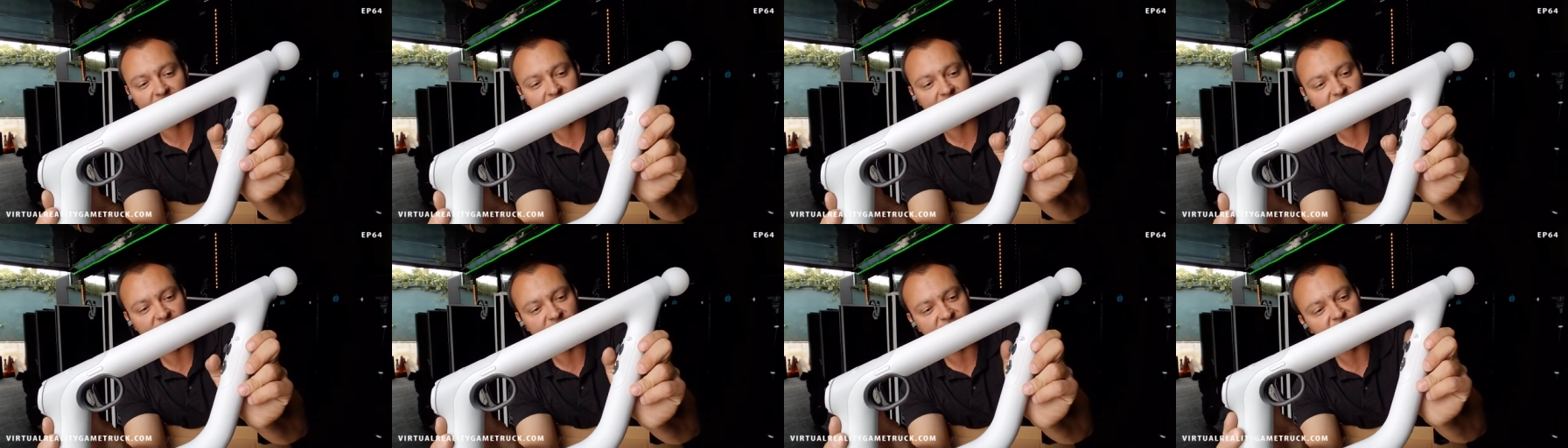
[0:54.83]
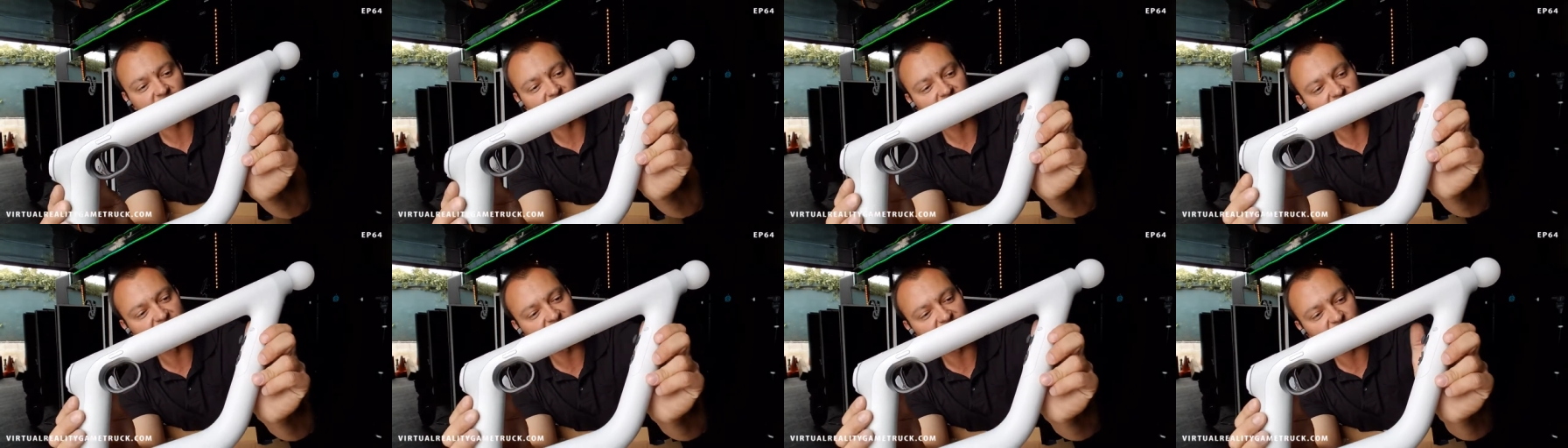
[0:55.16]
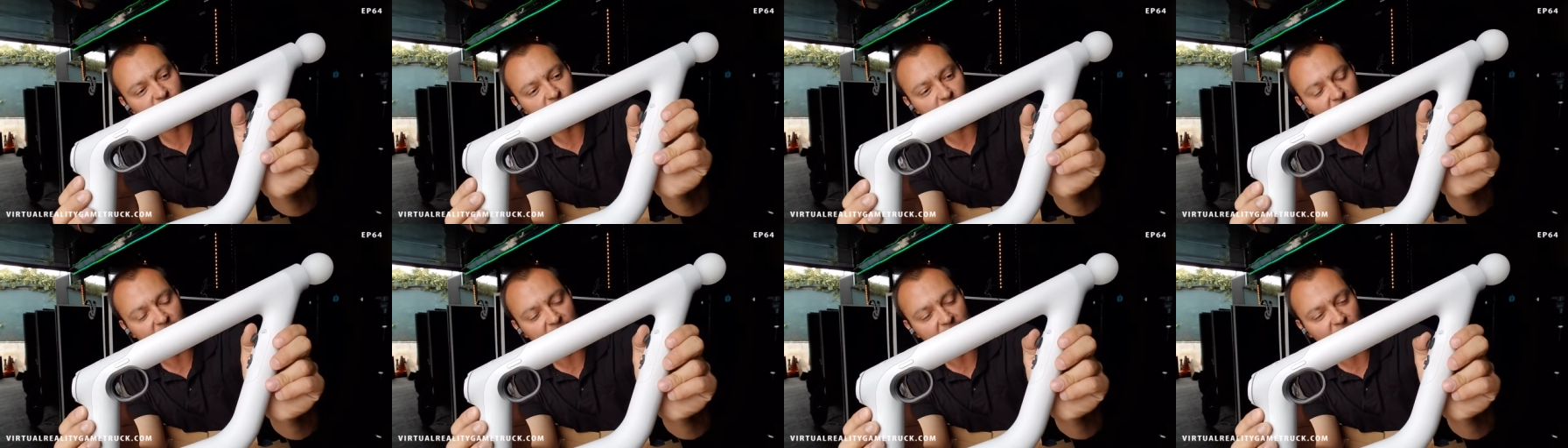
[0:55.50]
So this is
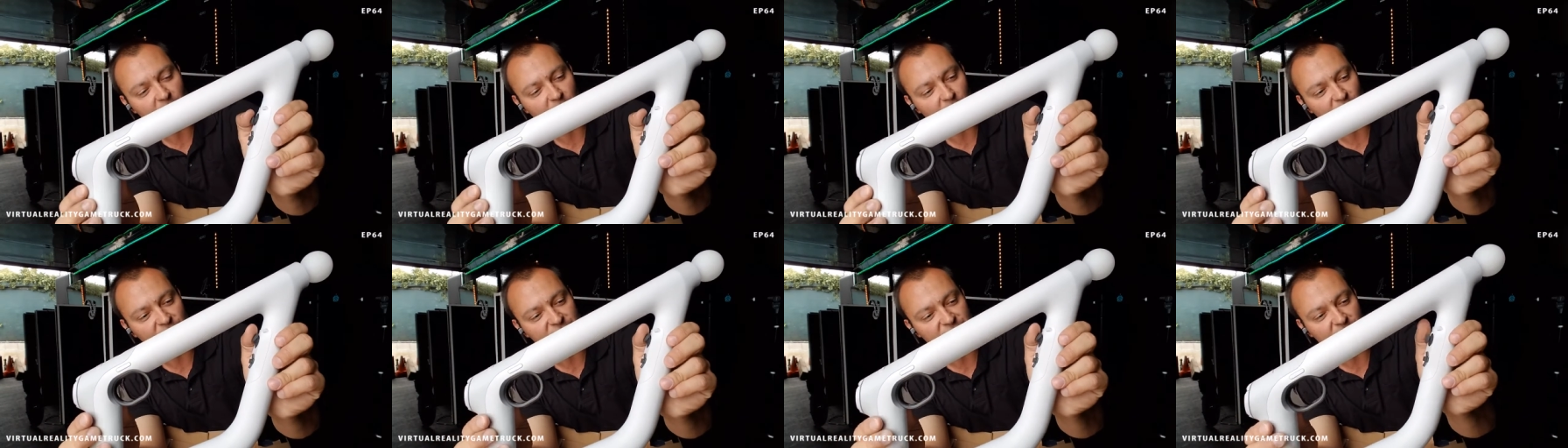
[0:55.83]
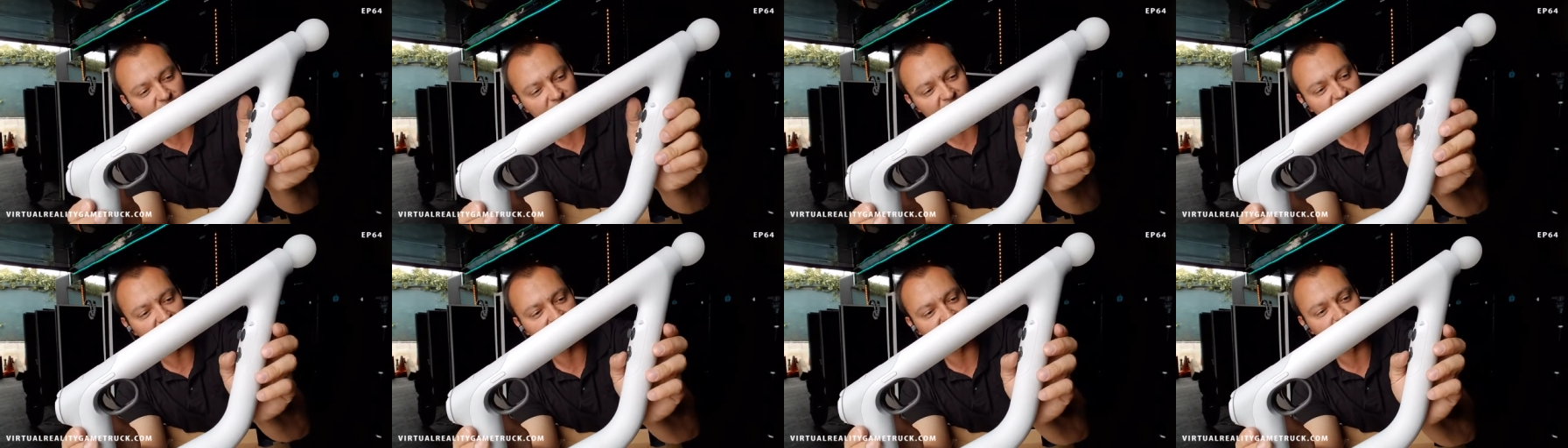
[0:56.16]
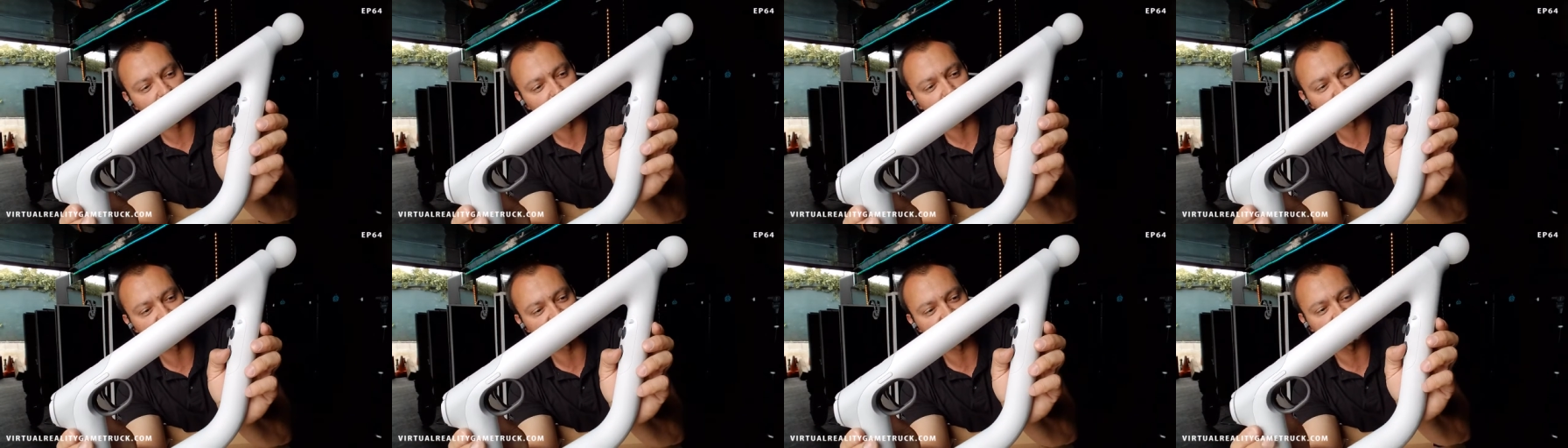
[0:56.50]
pretty cool. So you have
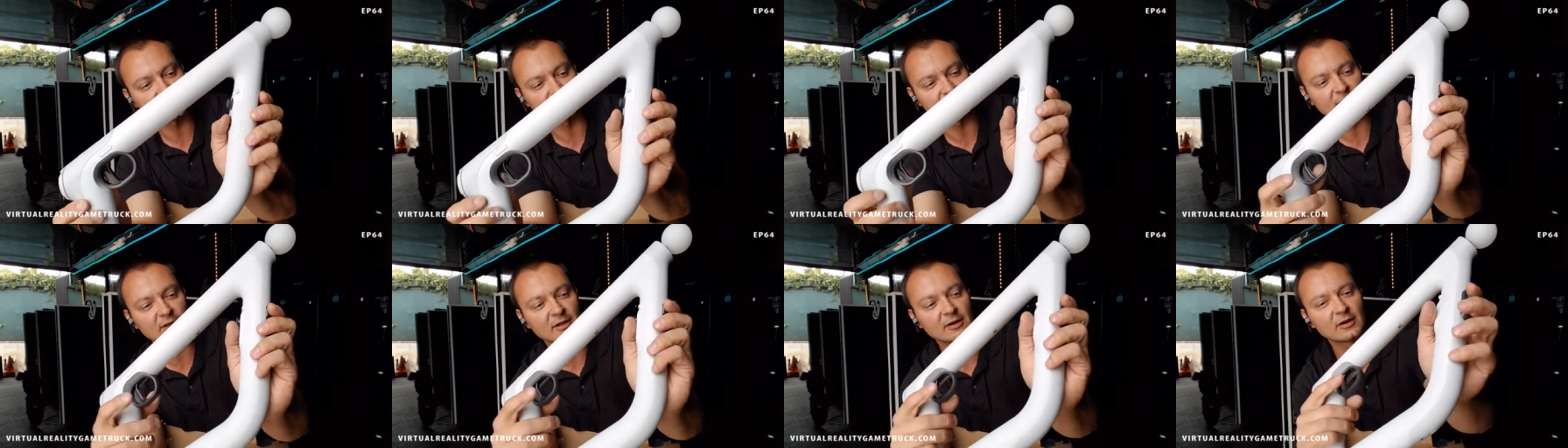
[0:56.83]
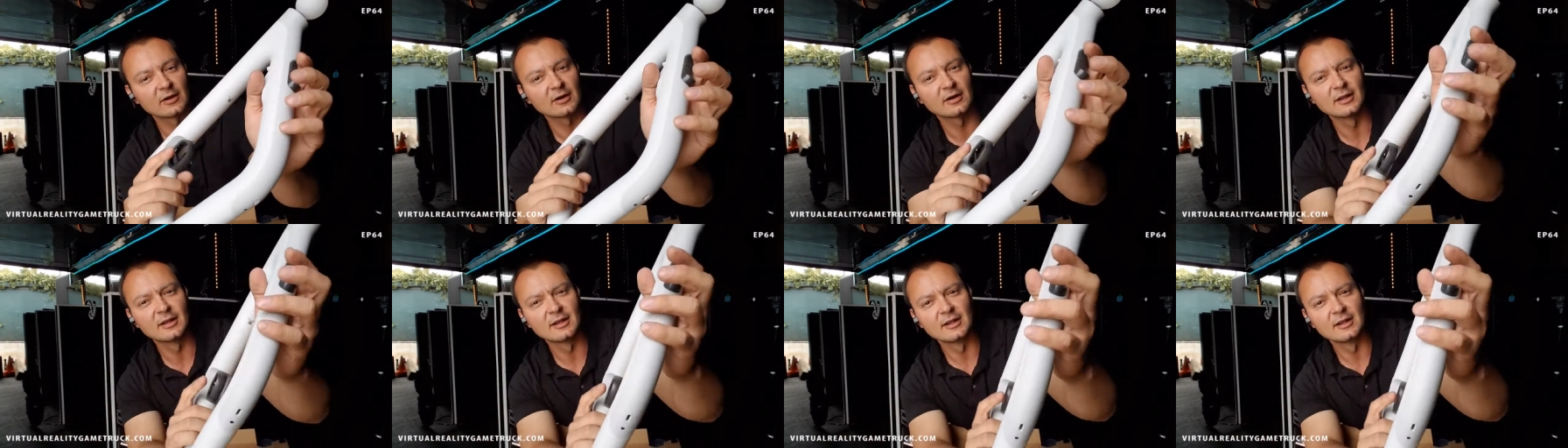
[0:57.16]
more stuff here.